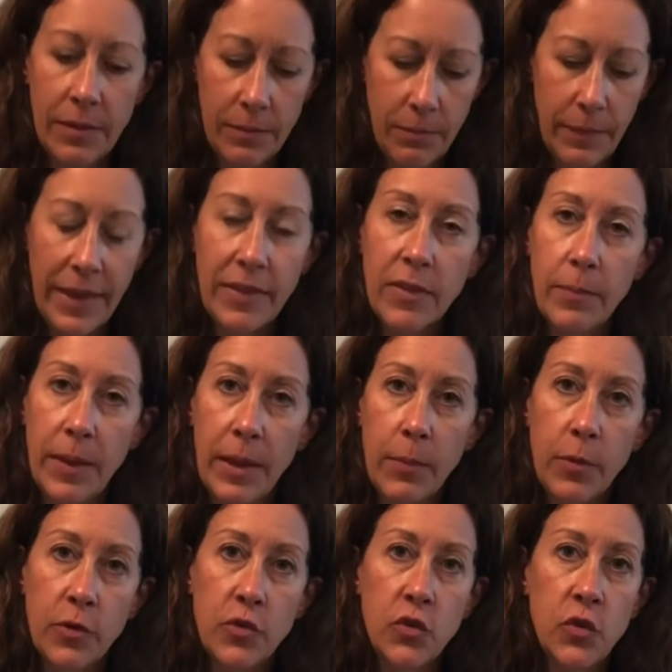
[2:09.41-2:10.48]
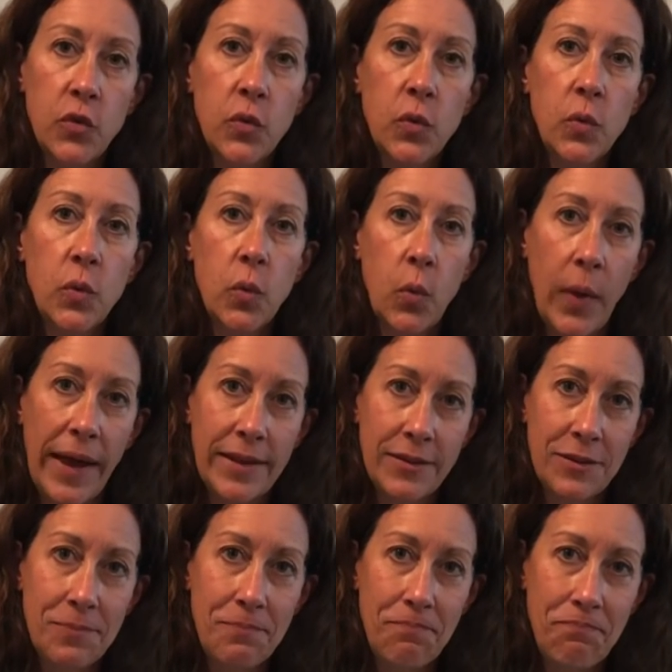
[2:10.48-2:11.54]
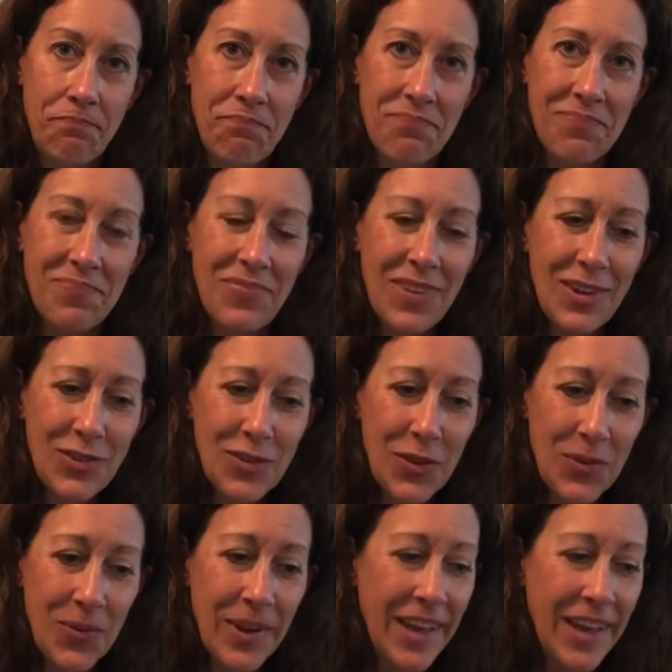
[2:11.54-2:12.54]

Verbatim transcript: make the paper too wet. So